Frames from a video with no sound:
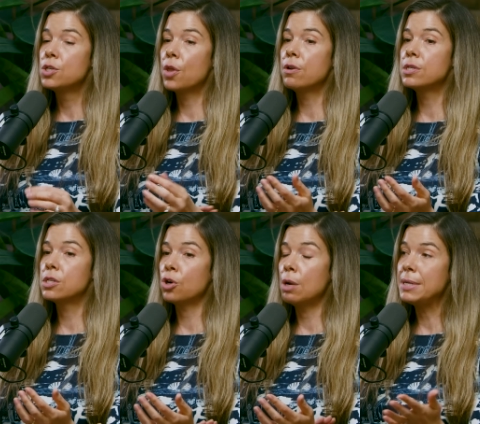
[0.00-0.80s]
So there's
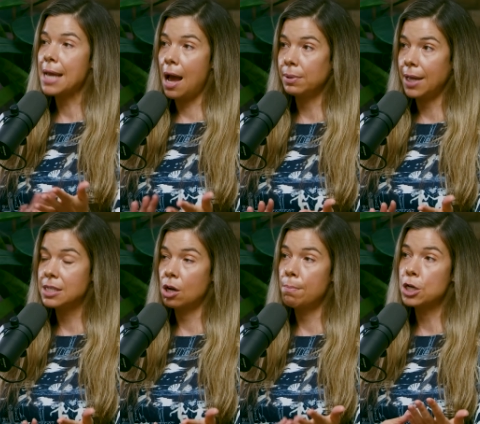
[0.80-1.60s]
certain
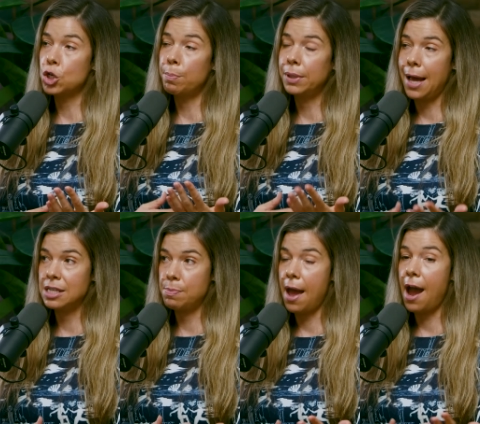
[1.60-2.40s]
metabolites that are measured in
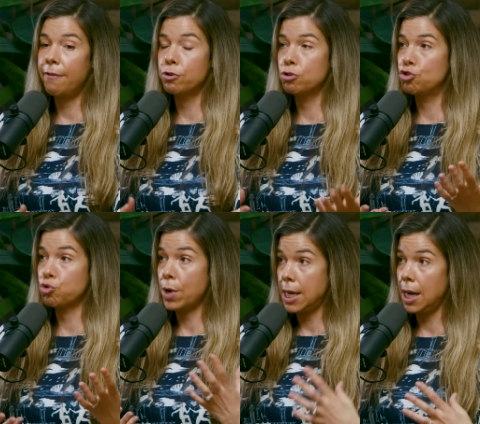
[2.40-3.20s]
plasma after
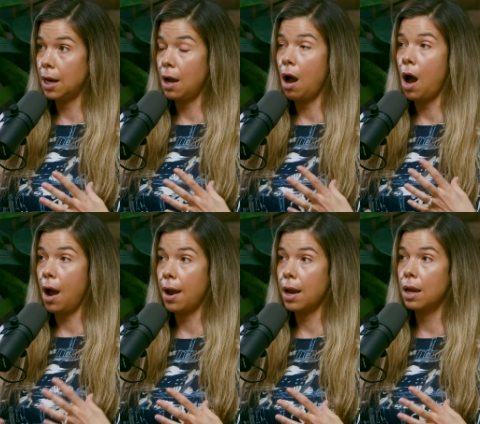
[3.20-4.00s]
drinking a
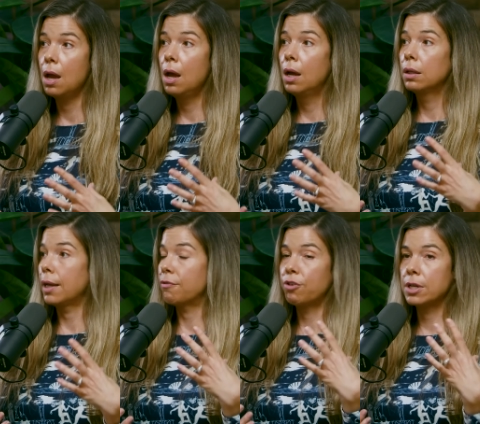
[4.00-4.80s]
high, hmm.
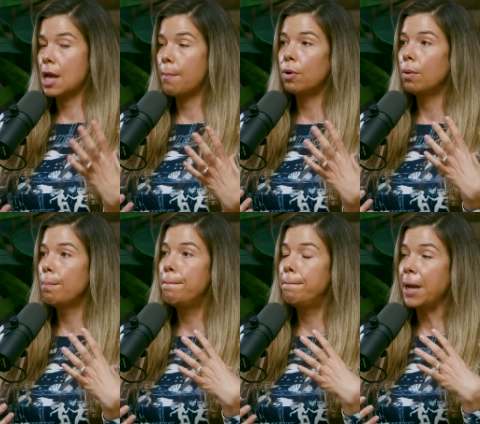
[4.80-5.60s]
like for
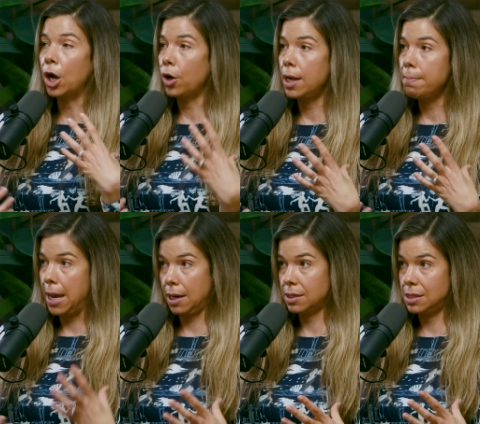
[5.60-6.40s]
example, berry
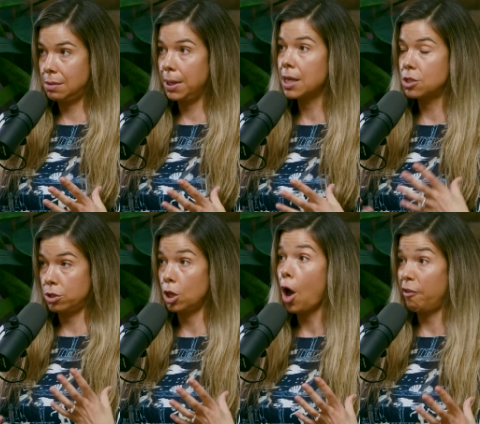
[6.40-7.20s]
mix, because
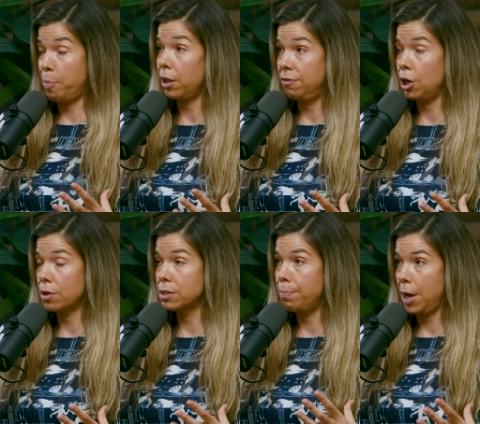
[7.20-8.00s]
there's a lot of
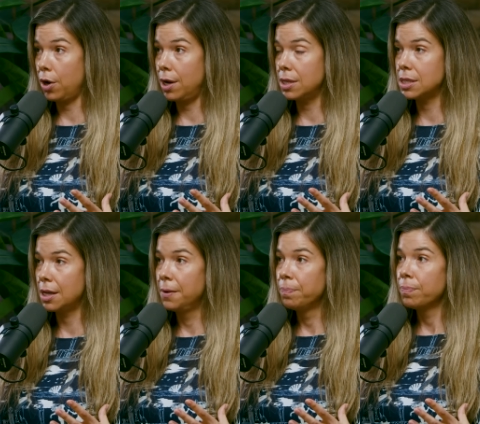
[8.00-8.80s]
polyphenols in
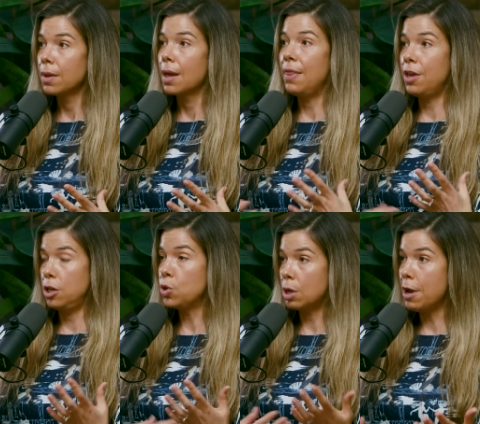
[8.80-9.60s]
berries and
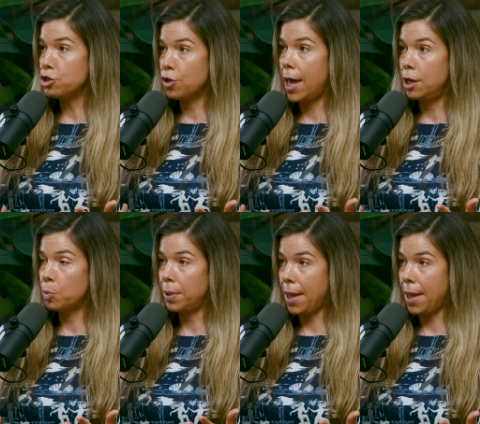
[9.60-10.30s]
that you can measure that in your